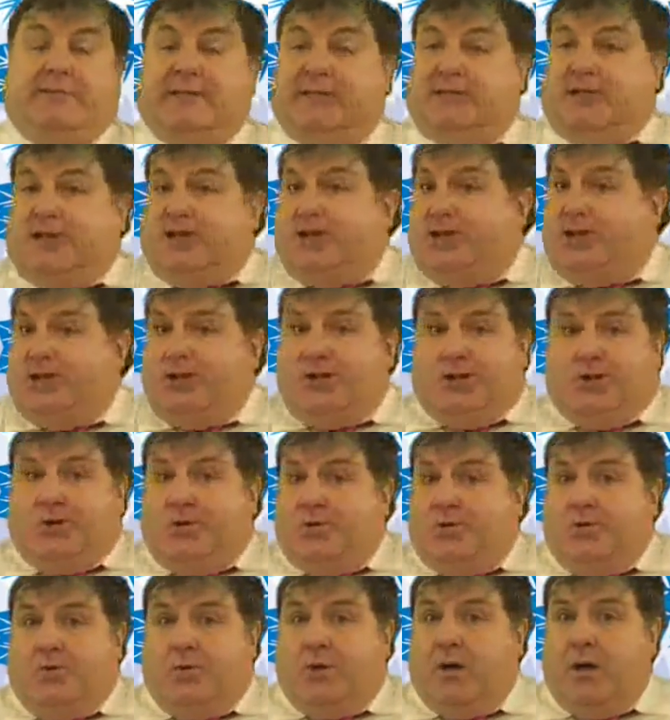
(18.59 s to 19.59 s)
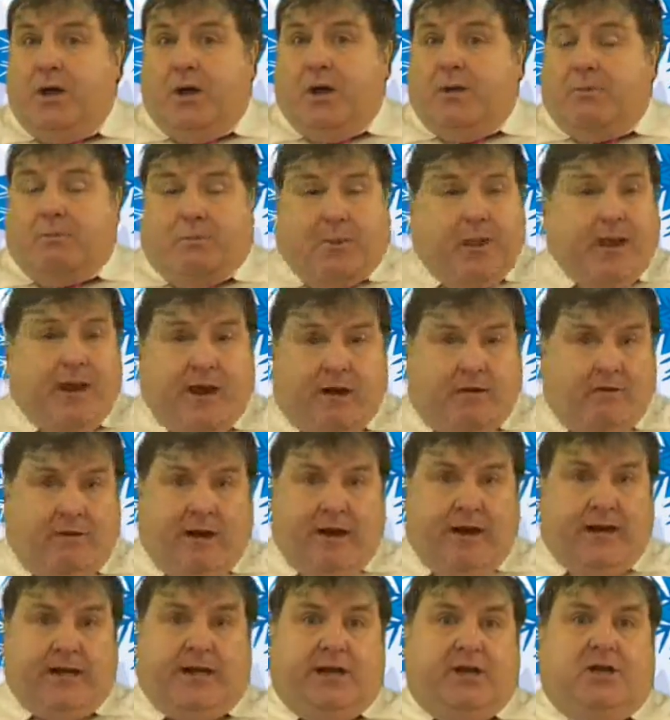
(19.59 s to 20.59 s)
It's a new
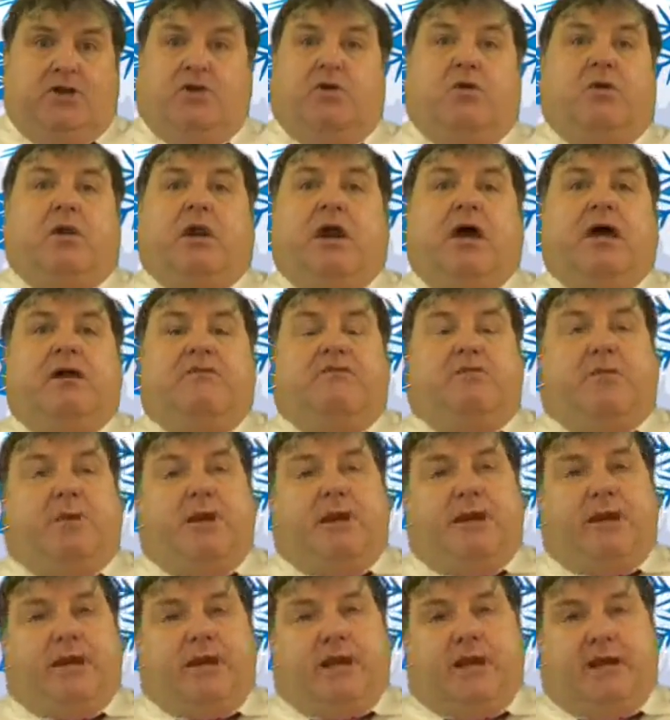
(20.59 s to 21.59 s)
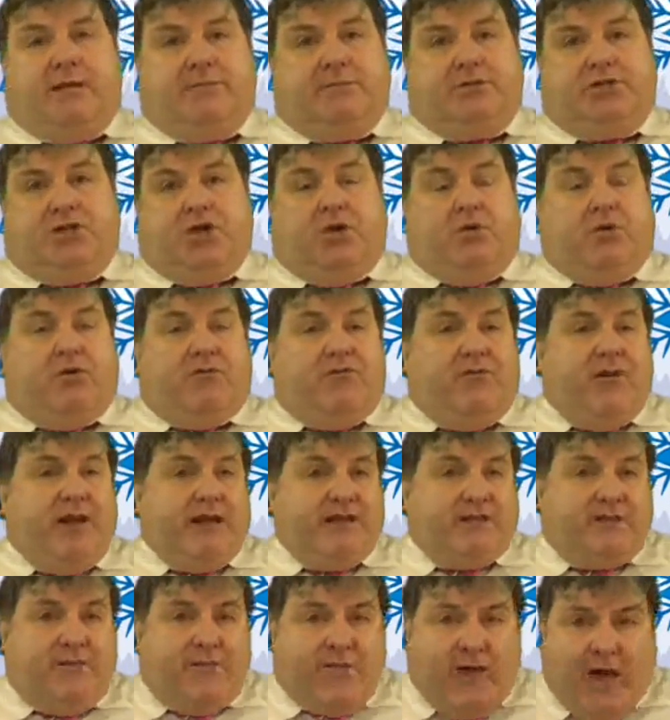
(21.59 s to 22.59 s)
period in your life when it comes to your
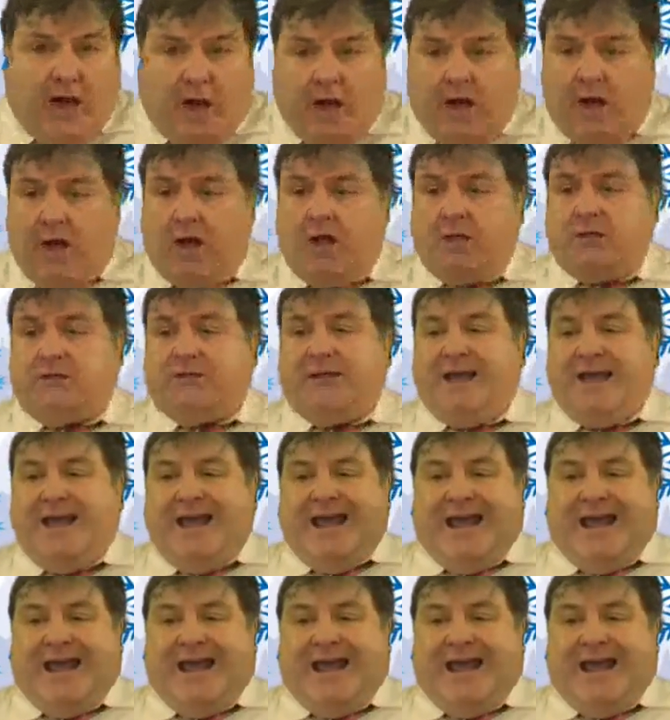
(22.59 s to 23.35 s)
affairs of the heart.